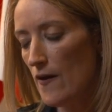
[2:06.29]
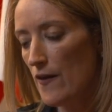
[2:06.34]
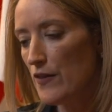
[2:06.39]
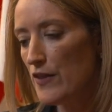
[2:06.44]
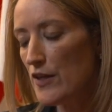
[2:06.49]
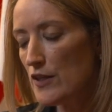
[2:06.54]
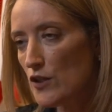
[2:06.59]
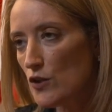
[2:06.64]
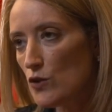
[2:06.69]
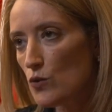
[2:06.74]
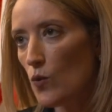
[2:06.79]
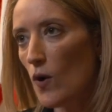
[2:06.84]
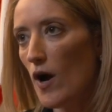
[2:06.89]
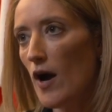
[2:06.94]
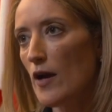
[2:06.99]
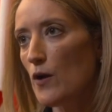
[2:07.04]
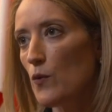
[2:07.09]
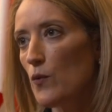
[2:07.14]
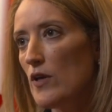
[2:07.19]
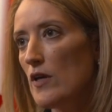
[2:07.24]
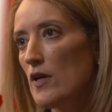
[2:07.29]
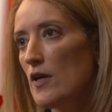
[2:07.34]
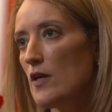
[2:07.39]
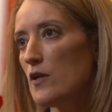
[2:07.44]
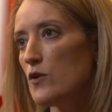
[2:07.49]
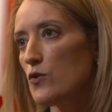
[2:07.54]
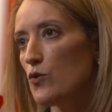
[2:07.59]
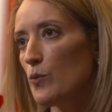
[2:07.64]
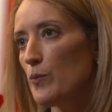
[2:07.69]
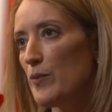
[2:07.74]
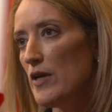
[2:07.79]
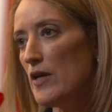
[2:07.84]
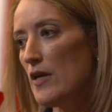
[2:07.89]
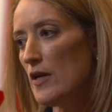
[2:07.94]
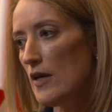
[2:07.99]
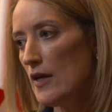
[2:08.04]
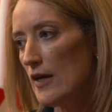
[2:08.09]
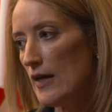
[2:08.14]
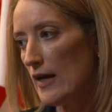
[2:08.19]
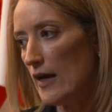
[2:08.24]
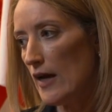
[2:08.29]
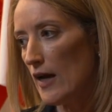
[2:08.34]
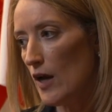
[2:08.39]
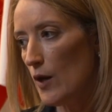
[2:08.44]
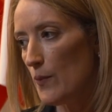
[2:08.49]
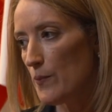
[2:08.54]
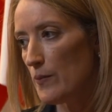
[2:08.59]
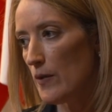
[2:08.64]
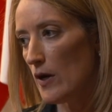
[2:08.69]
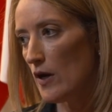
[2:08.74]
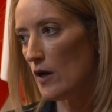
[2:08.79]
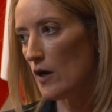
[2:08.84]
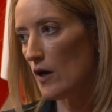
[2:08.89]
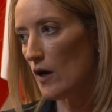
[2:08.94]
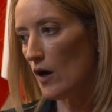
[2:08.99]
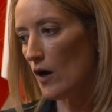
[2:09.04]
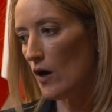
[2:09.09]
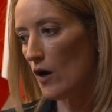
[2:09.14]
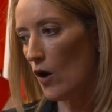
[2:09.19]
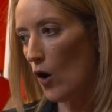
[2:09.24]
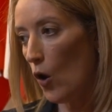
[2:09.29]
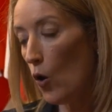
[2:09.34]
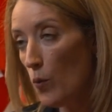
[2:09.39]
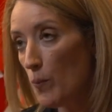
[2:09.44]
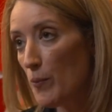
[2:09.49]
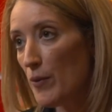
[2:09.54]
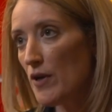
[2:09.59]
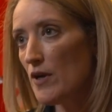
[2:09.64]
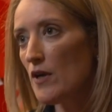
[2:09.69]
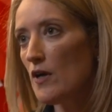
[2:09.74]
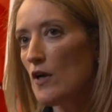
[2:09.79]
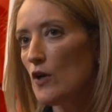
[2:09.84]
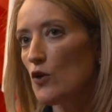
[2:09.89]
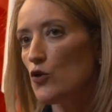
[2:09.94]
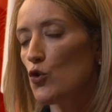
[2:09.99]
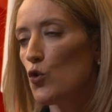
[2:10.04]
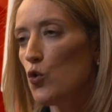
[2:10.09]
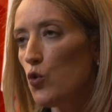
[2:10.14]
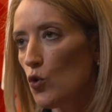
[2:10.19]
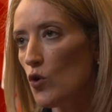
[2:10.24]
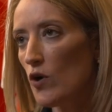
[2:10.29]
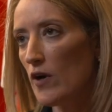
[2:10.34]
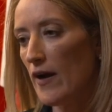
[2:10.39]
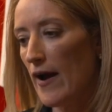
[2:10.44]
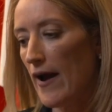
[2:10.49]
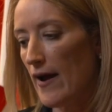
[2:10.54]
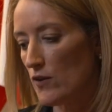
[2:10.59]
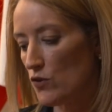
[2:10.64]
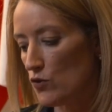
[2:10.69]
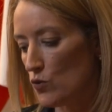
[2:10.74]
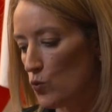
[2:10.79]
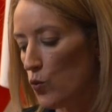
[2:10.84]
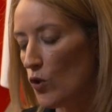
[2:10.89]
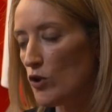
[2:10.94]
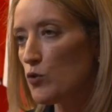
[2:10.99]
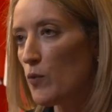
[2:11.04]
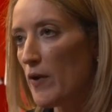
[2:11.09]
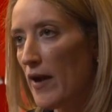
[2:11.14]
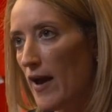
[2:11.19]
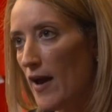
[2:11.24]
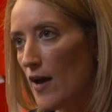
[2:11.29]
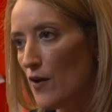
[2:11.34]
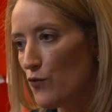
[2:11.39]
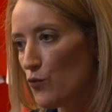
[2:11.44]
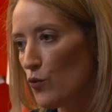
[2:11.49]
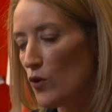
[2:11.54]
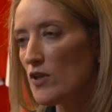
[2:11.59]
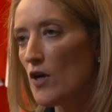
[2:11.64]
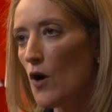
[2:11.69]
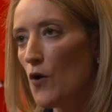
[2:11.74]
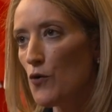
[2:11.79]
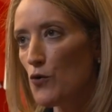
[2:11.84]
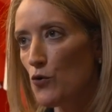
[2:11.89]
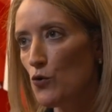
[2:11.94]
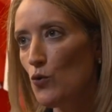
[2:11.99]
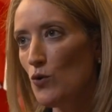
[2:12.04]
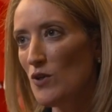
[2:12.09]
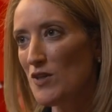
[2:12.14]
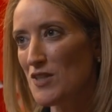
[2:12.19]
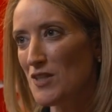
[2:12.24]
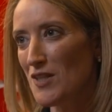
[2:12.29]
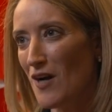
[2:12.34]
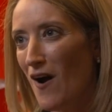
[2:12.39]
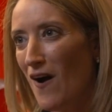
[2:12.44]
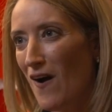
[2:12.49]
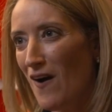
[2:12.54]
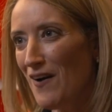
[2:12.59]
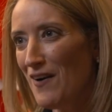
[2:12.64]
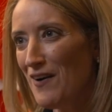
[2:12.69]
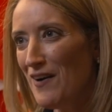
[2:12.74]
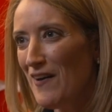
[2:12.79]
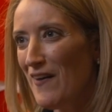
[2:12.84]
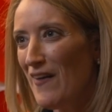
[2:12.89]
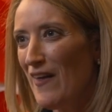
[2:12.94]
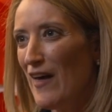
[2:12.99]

This is why we need to be open to look at what we have, what our rules are,